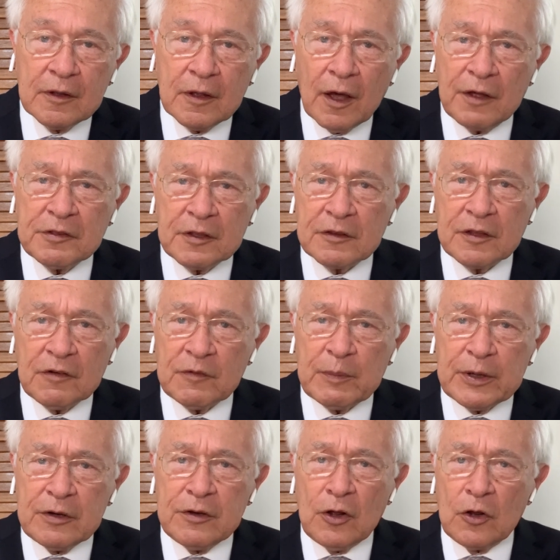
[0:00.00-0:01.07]
I think there have
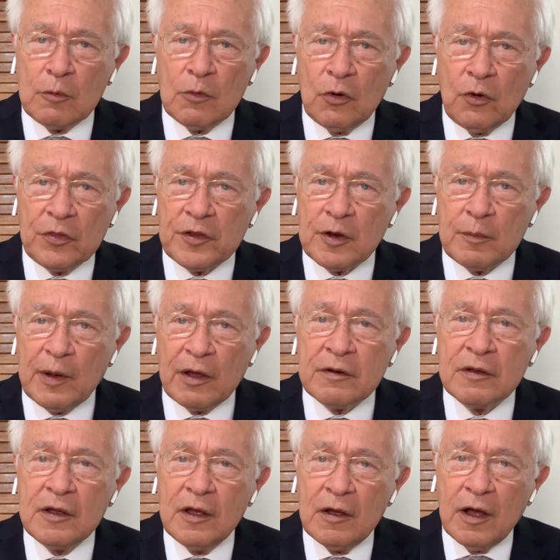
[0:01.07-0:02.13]
been no more than
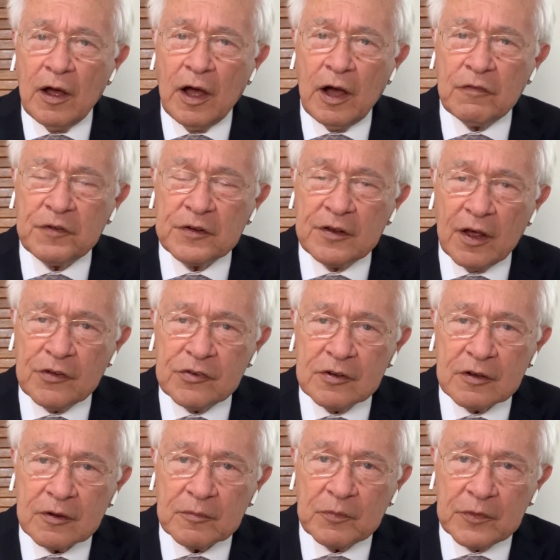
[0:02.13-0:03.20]
about half a
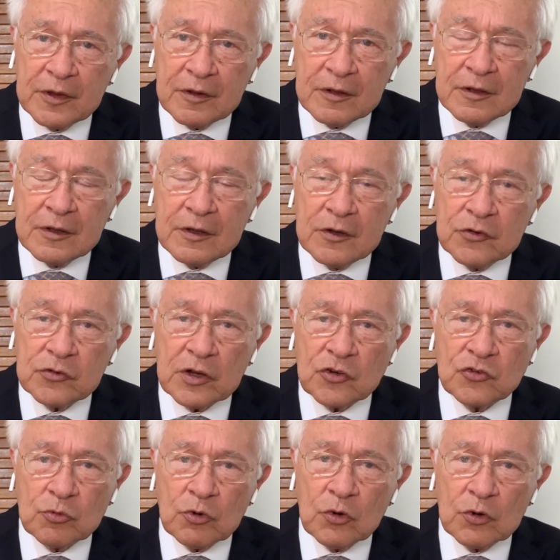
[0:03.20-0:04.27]
dozen
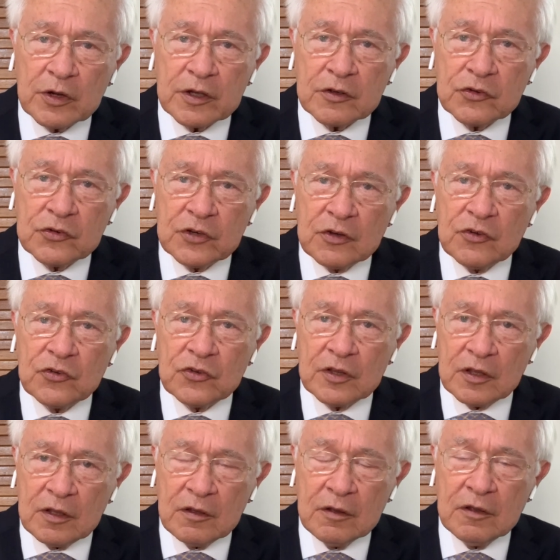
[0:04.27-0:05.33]
such rulings since
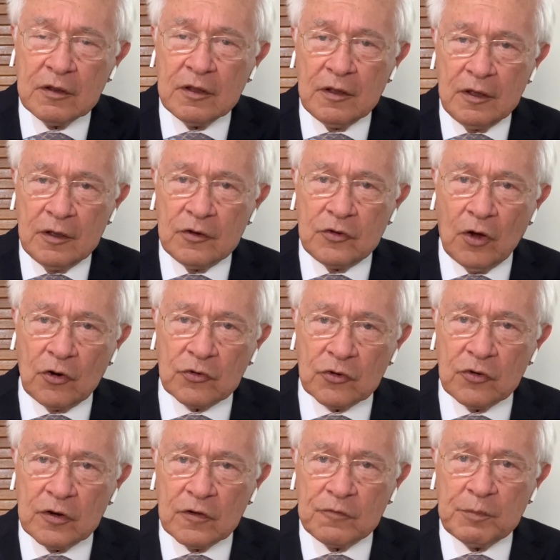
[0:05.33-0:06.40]
the
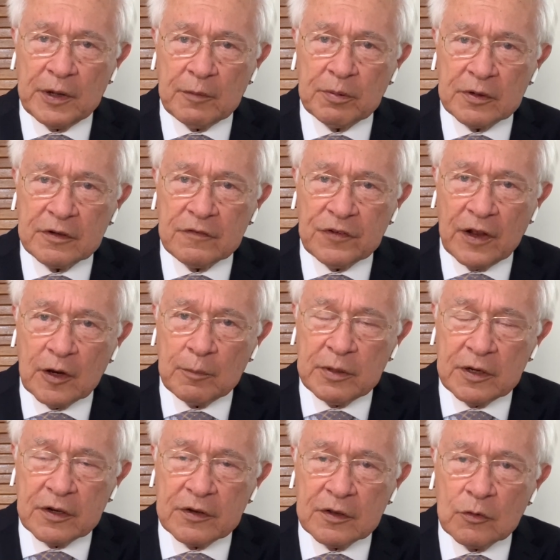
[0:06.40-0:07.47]
doctrine of papal
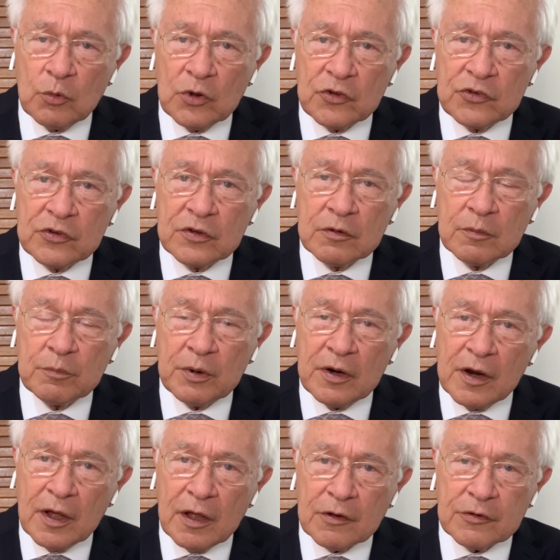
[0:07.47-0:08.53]
infallibility was
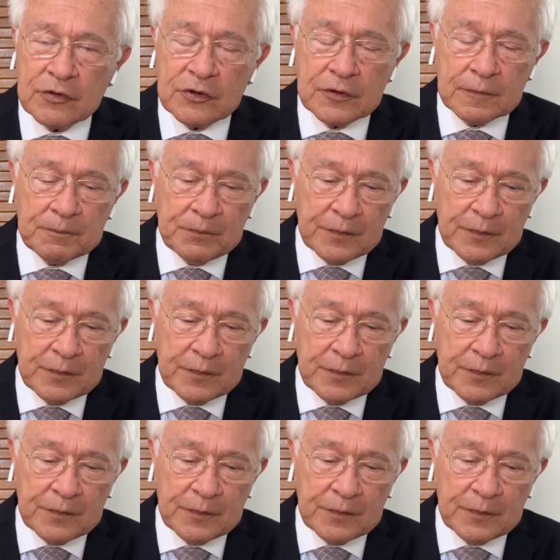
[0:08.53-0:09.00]
pronounced.